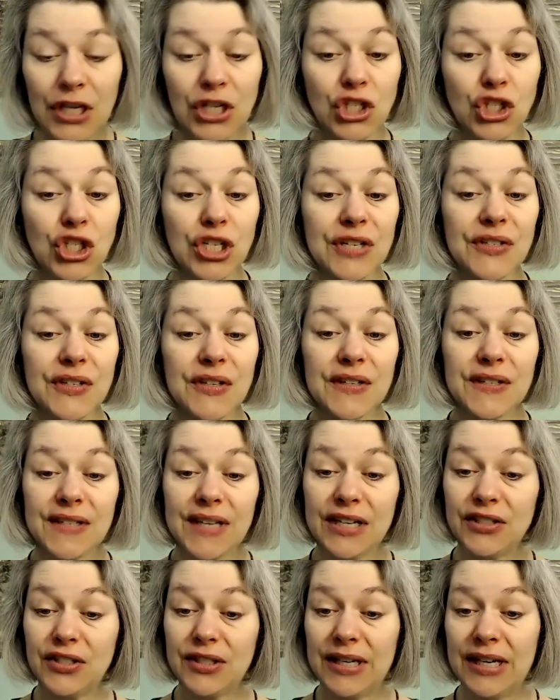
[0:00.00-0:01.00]
Jesus
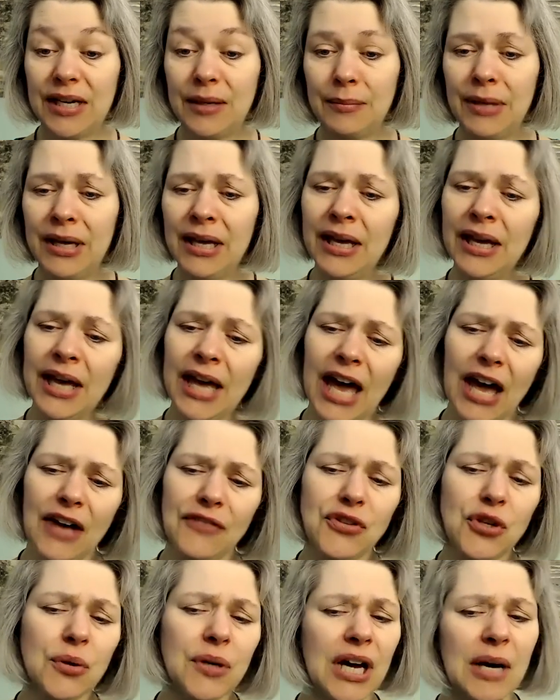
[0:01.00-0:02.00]
said to him,
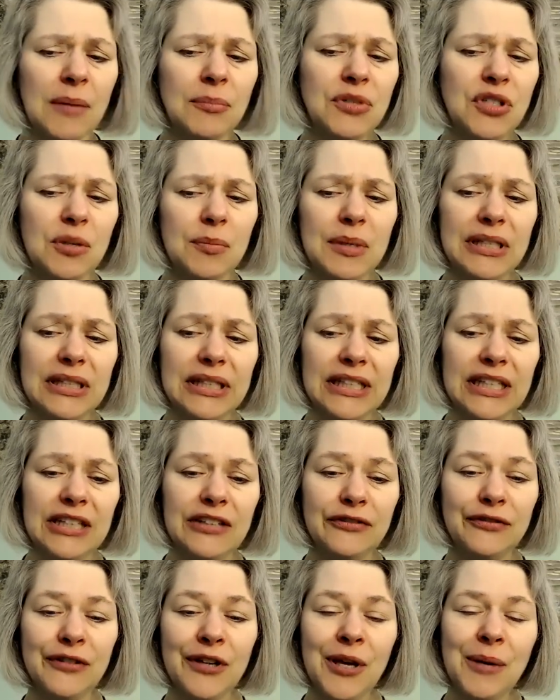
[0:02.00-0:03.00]
Have you come to
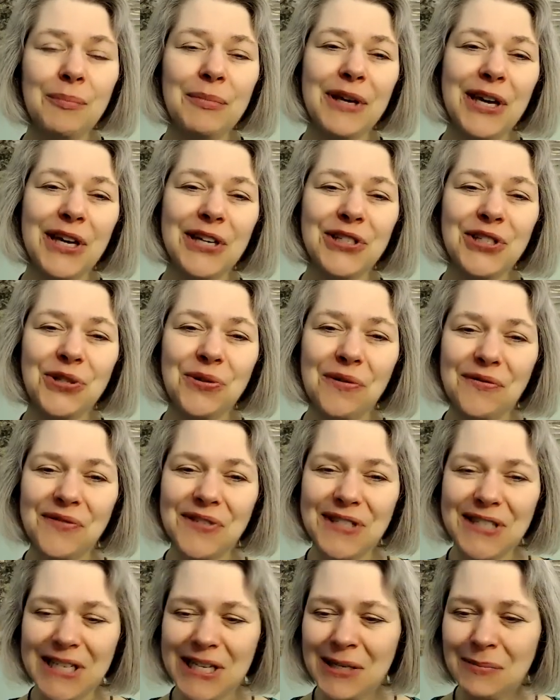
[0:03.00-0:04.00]
believe because you have
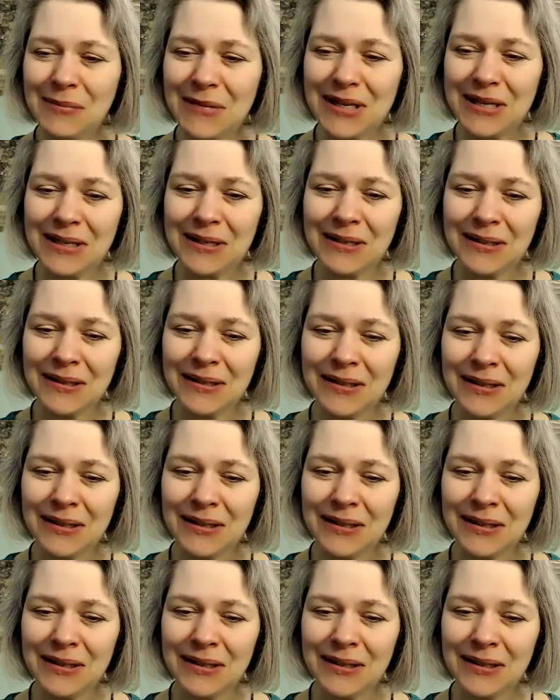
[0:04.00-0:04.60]
seen me?